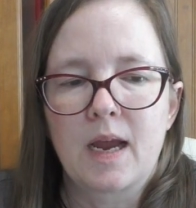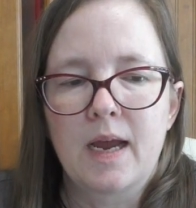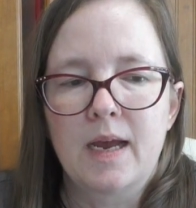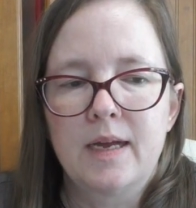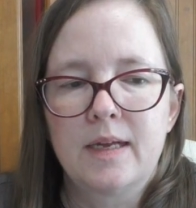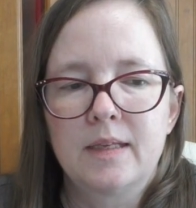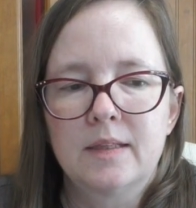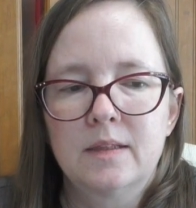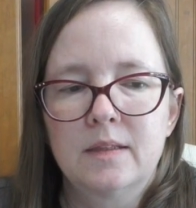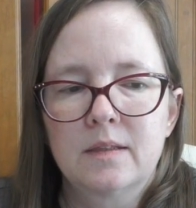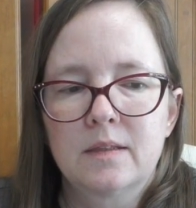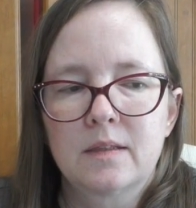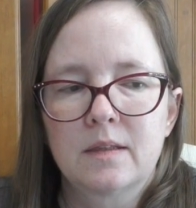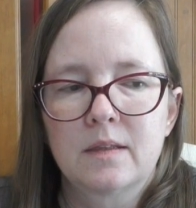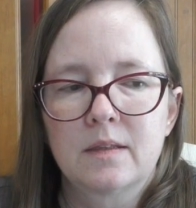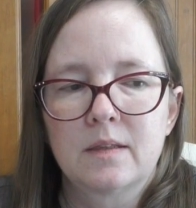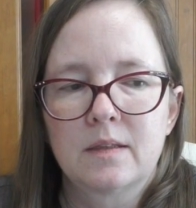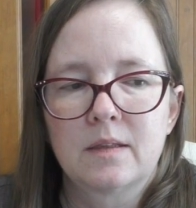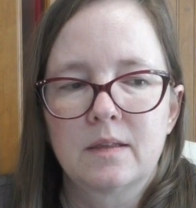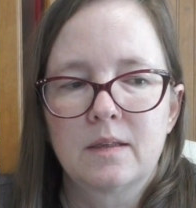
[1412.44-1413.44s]
and
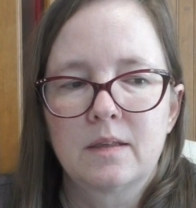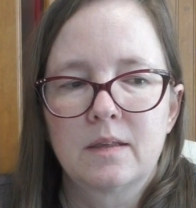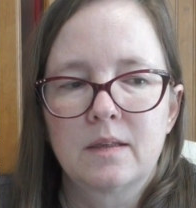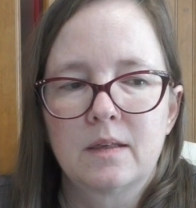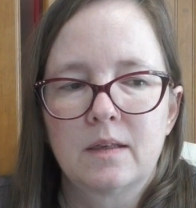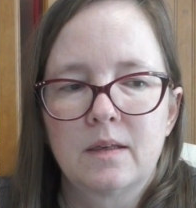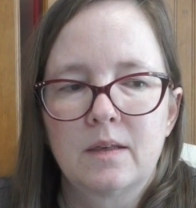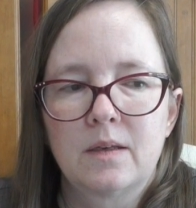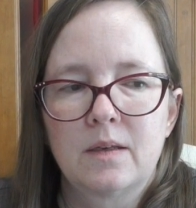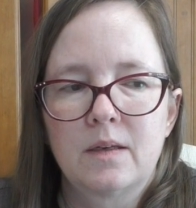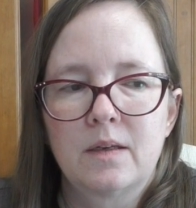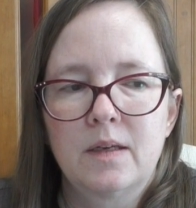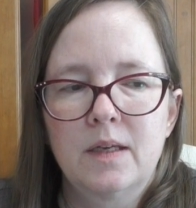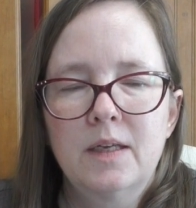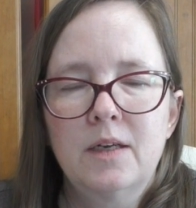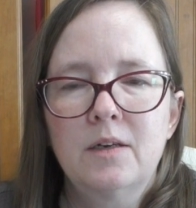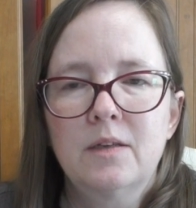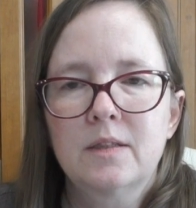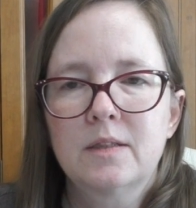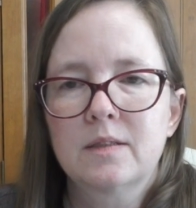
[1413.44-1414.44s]

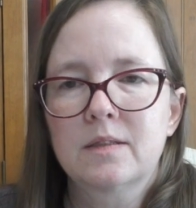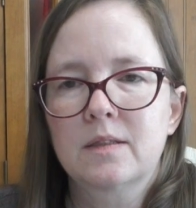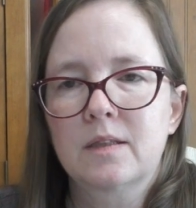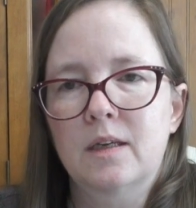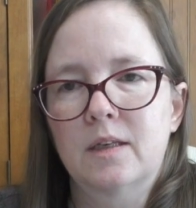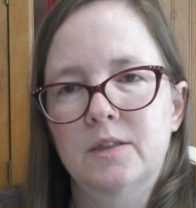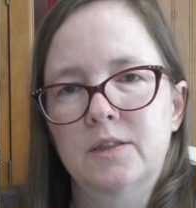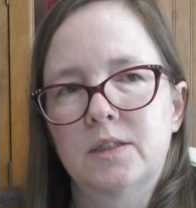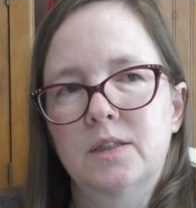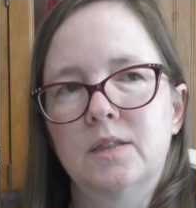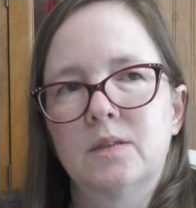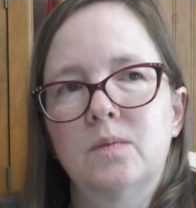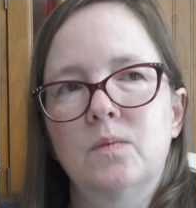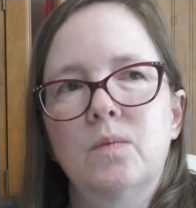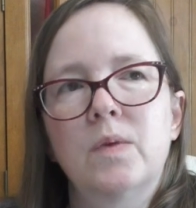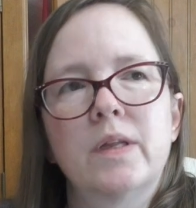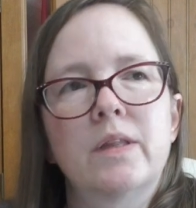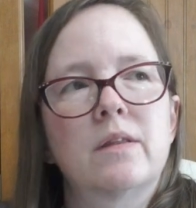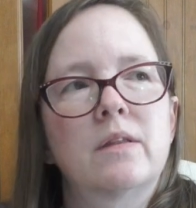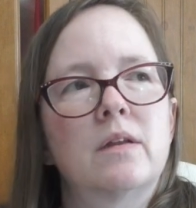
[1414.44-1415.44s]
in our
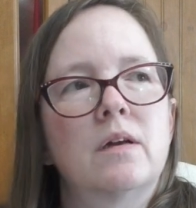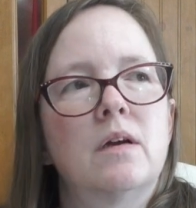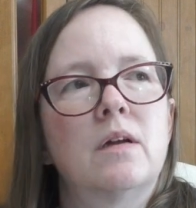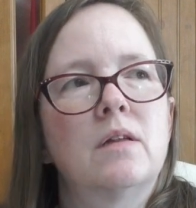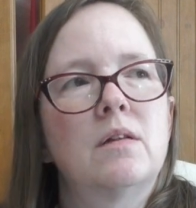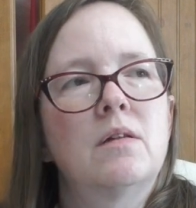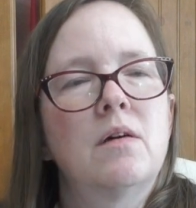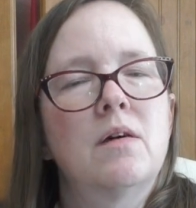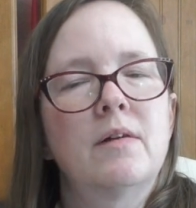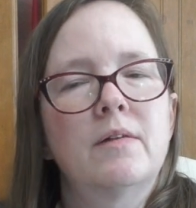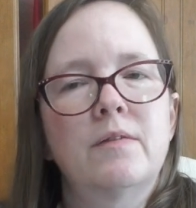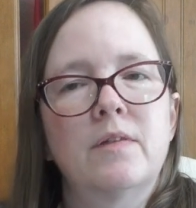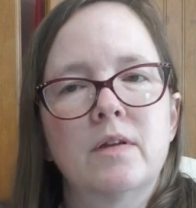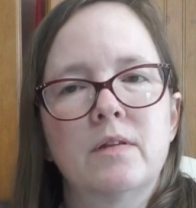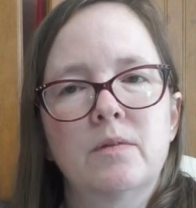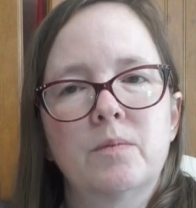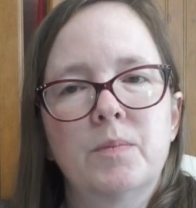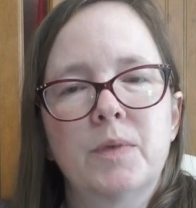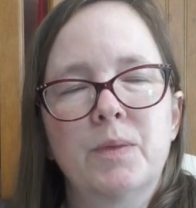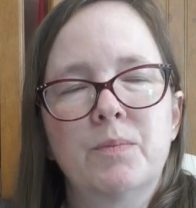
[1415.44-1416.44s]
discussion with a lot of
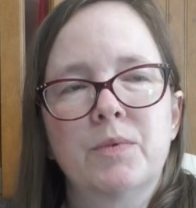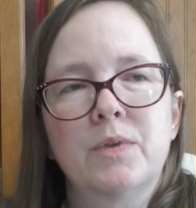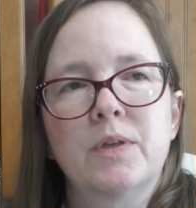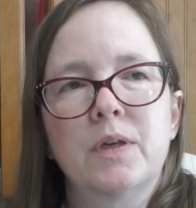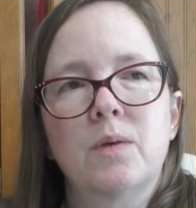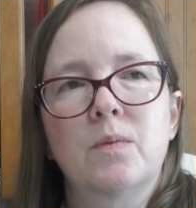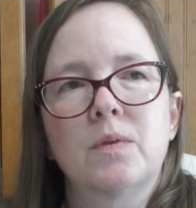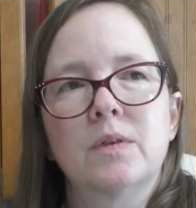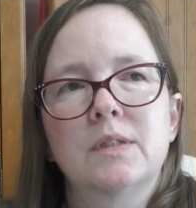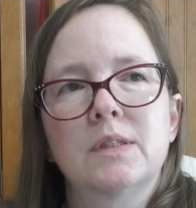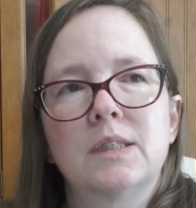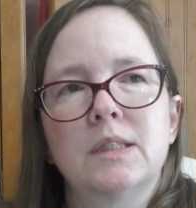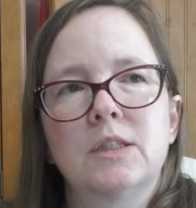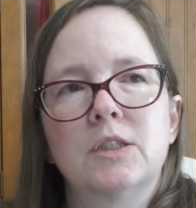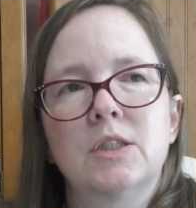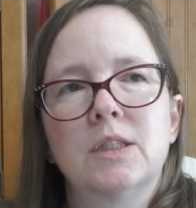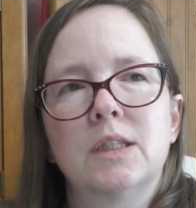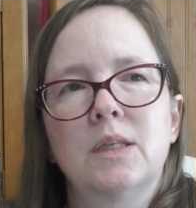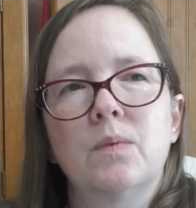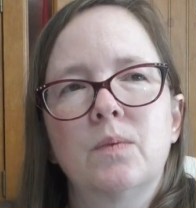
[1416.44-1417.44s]
other people that were
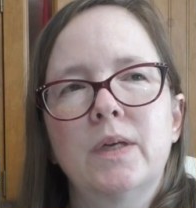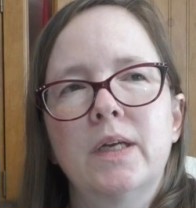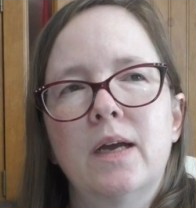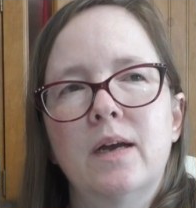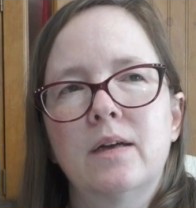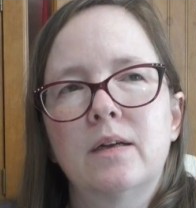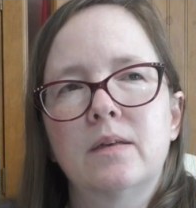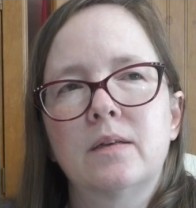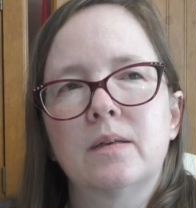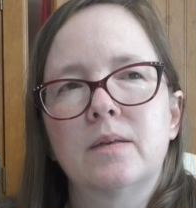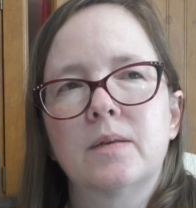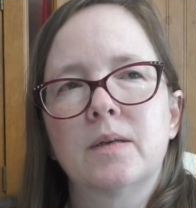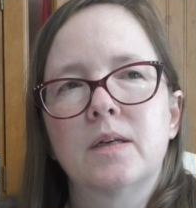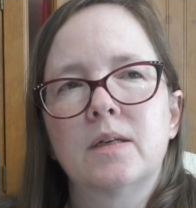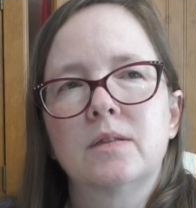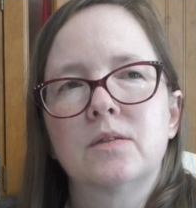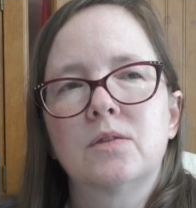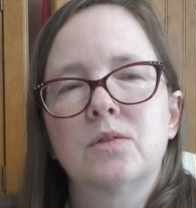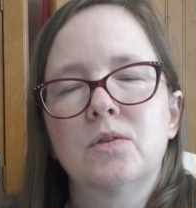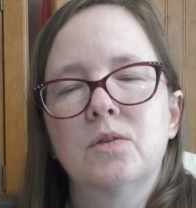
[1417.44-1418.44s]
stitching it, we had a
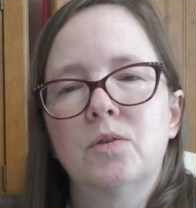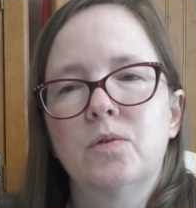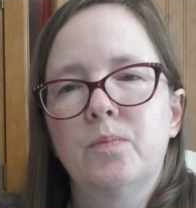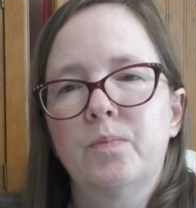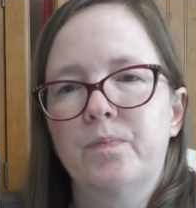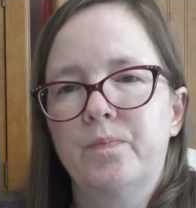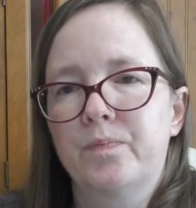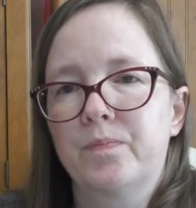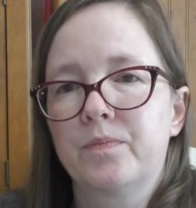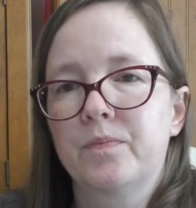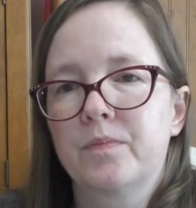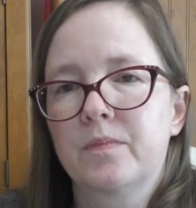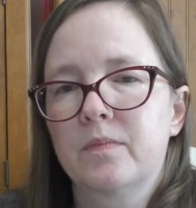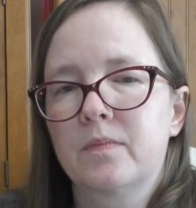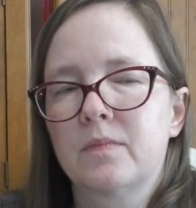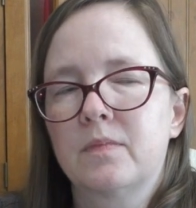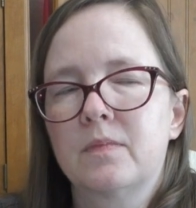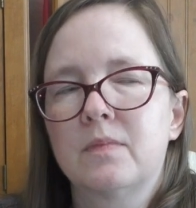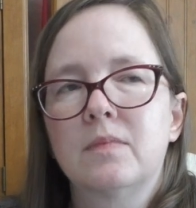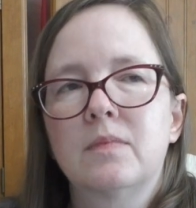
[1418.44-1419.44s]
Zoom
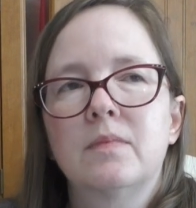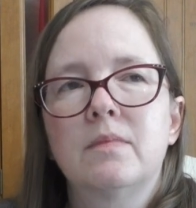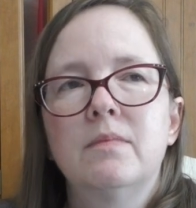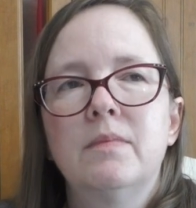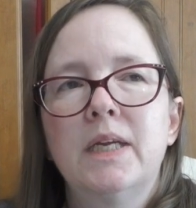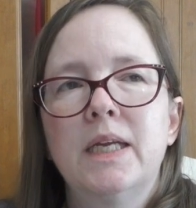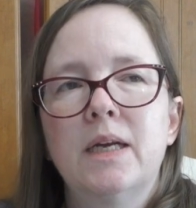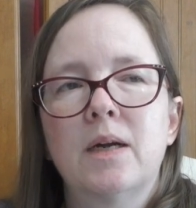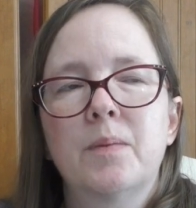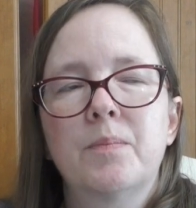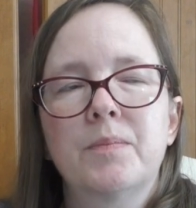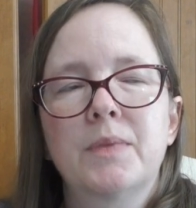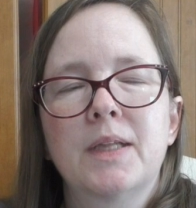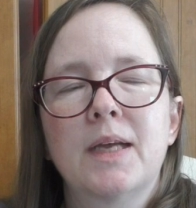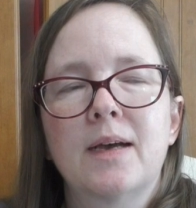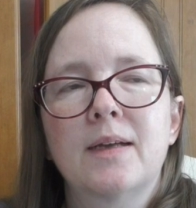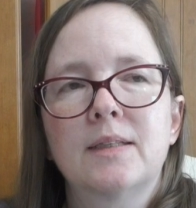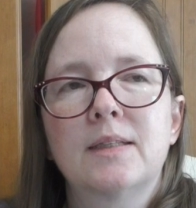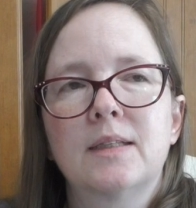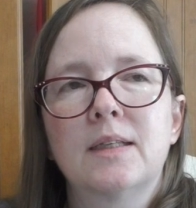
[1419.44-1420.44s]
meetup
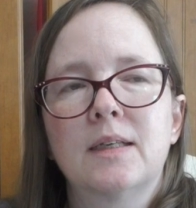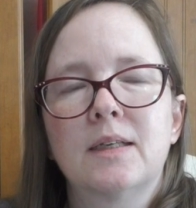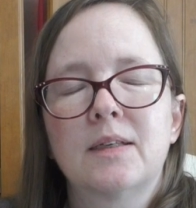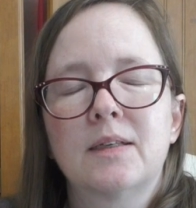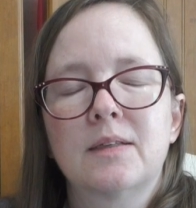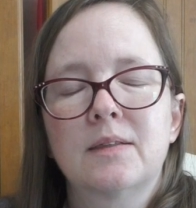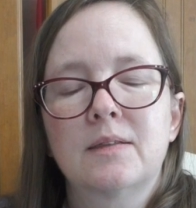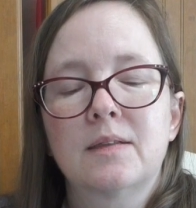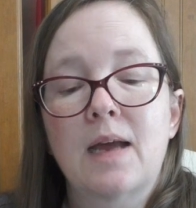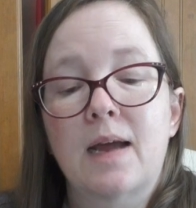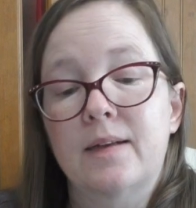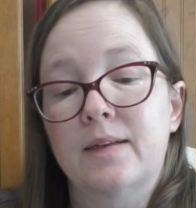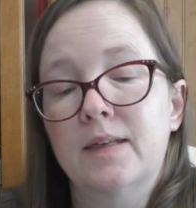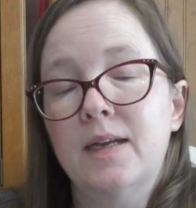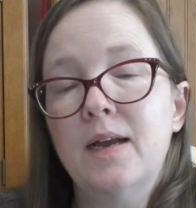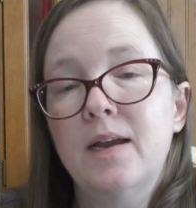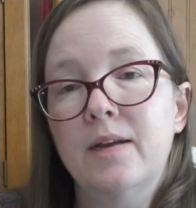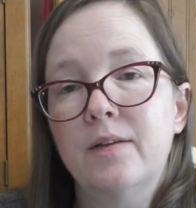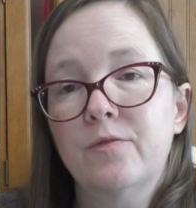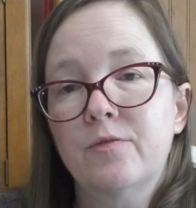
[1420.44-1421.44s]
that
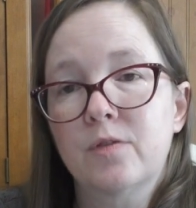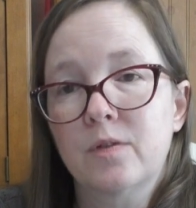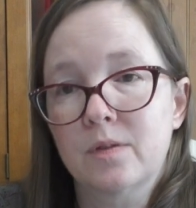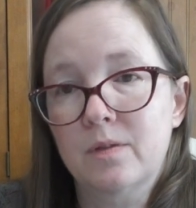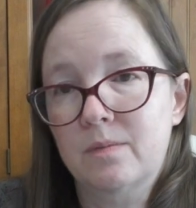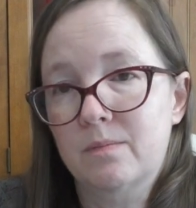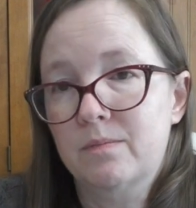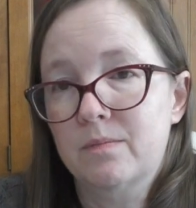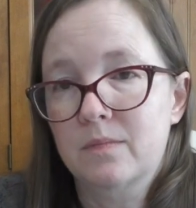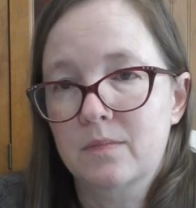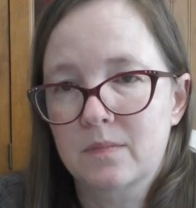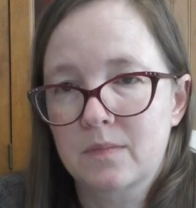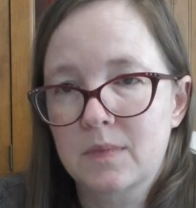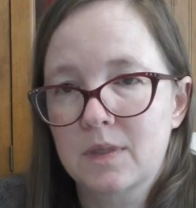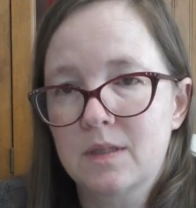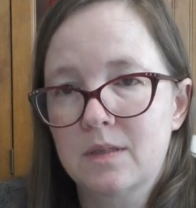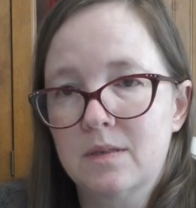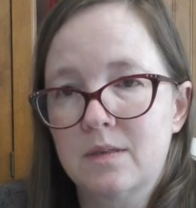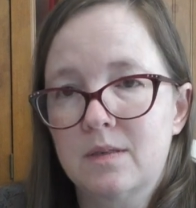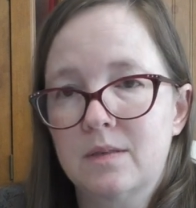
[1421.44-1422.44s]
day for
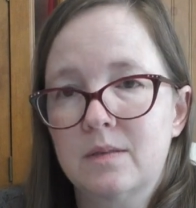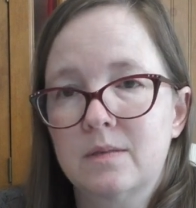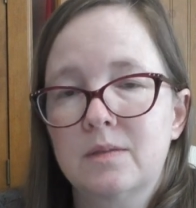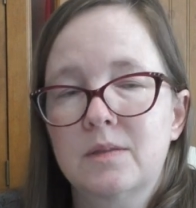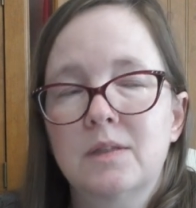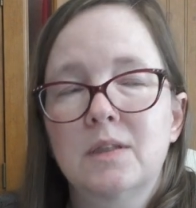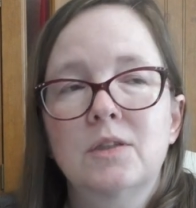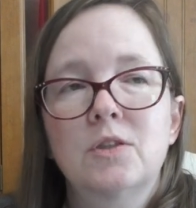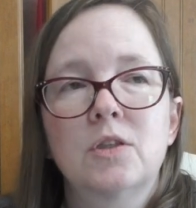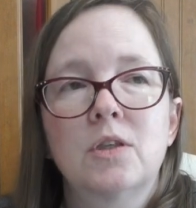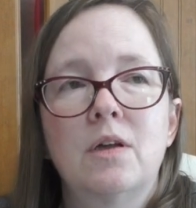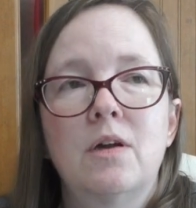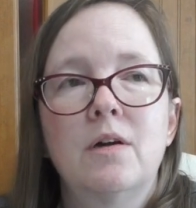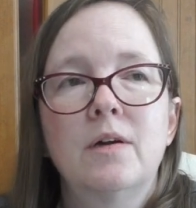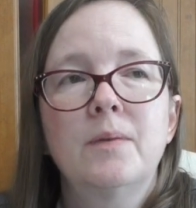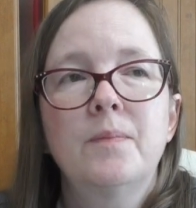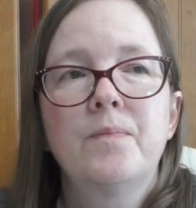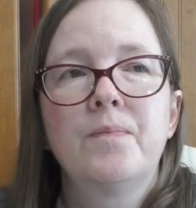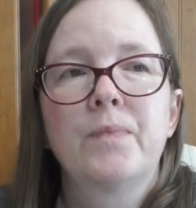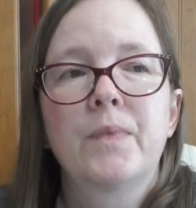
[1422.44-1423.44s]
the stitch
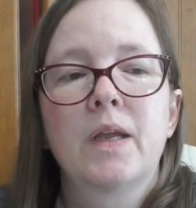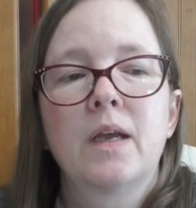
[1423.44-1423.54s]
along,